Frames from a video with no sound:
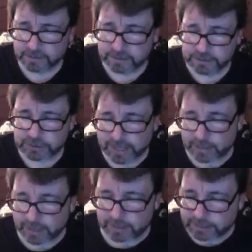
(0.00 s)
So
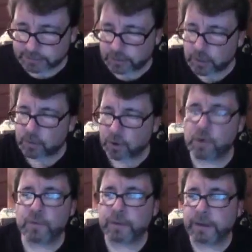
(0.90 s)
anyway, let's go
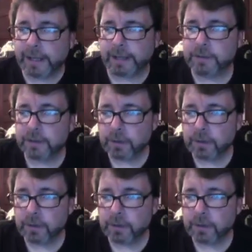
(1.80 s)
over and